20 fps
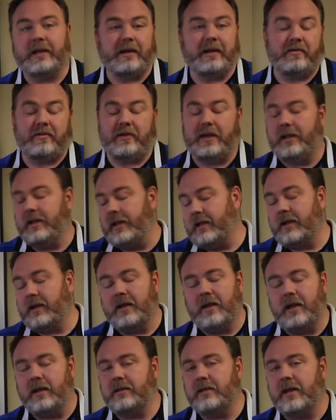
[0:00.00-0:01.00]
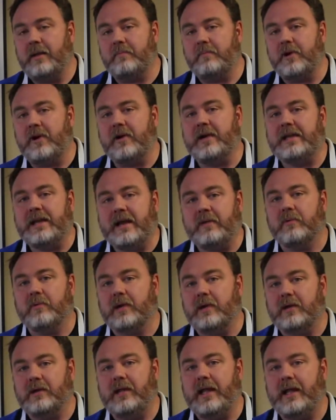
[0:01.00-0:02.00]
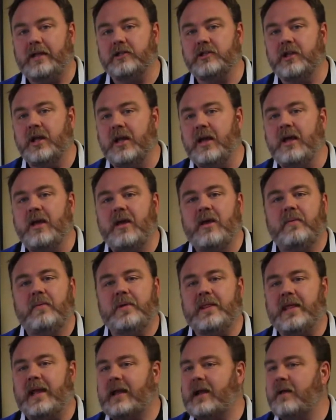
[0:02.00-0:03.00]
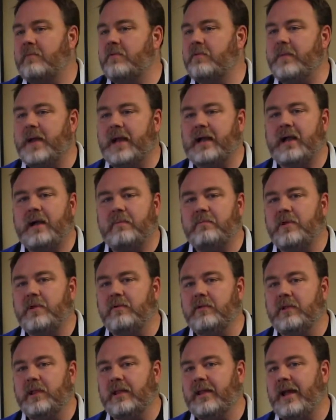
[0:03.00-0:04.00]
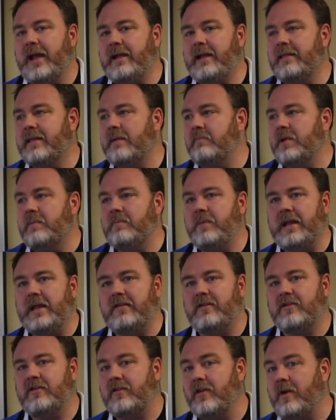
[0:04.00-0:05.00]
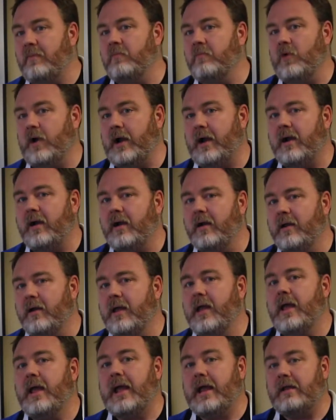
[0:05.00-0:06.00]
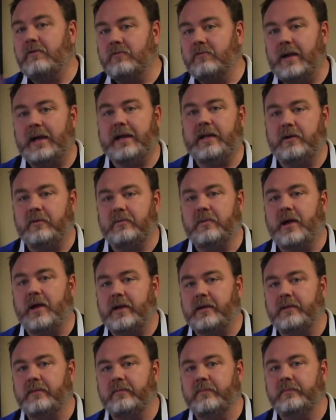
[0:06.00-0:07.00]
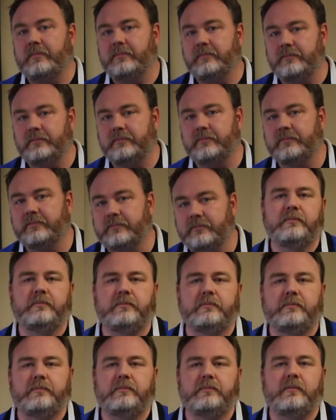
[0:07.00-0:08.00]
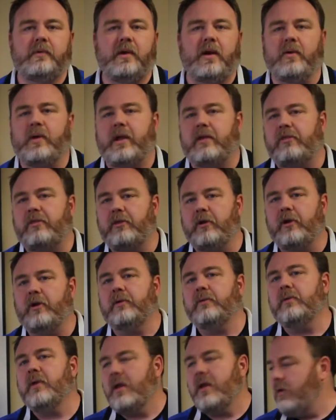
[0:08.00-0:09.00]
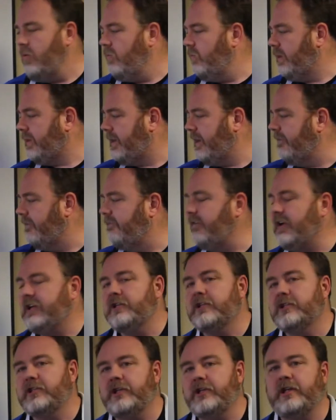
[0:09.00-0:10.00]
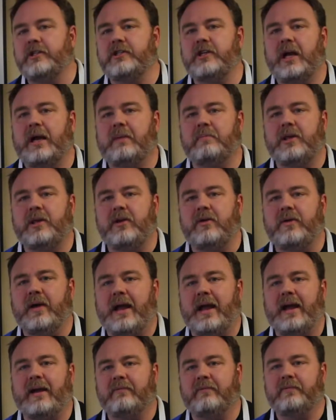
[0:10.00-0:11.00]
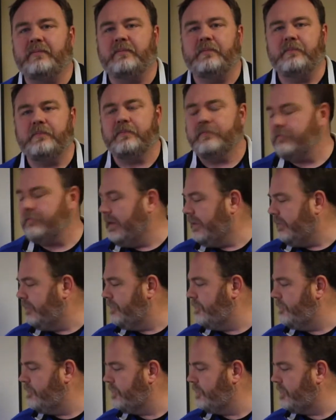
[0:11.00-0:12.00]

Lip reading: like say like a temporary network glitch. When that comes back up, you would like them to be somewhere and ready to run. Okay, third, what kind of features should a job queue have? Well,